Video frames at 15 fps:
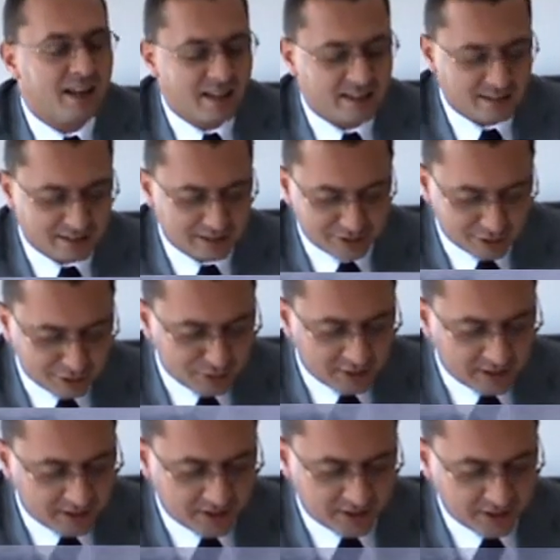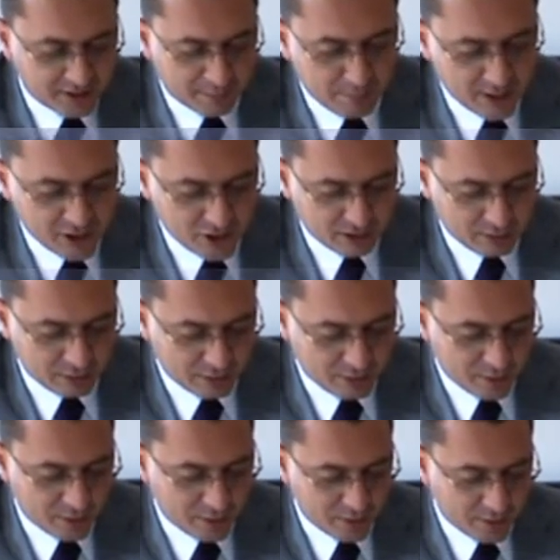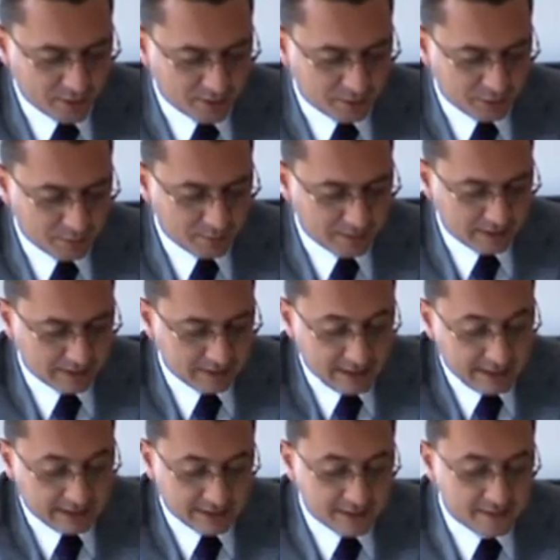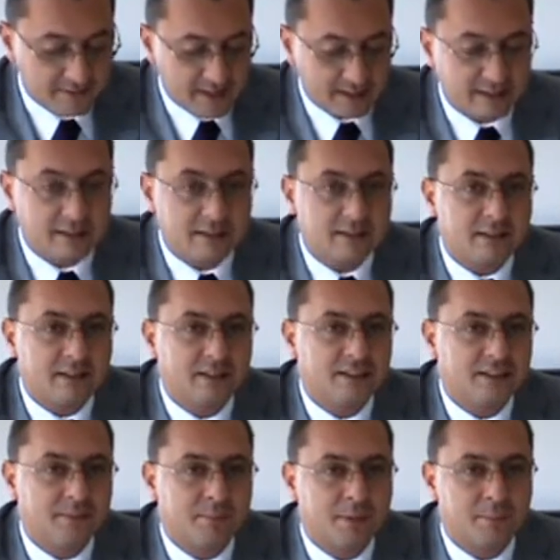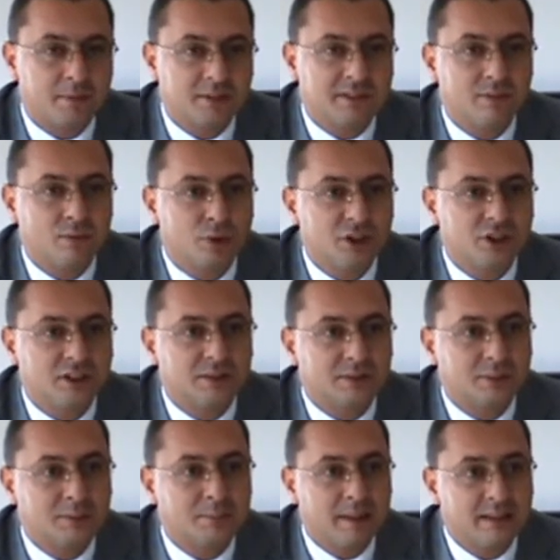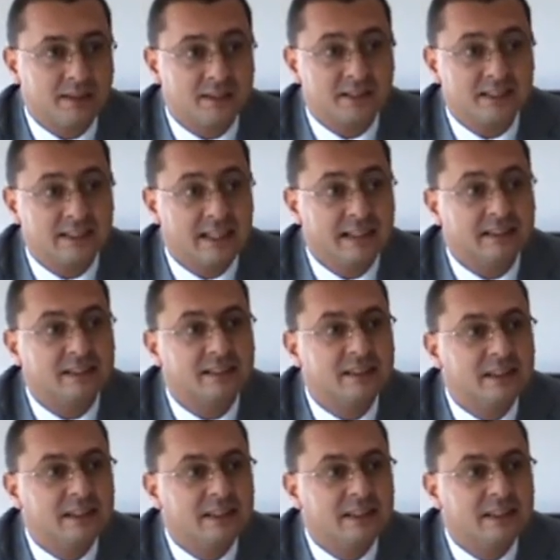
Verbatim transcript: And it is also a real pleasure to, to be today at an event, uh, the purpose of which is to better understand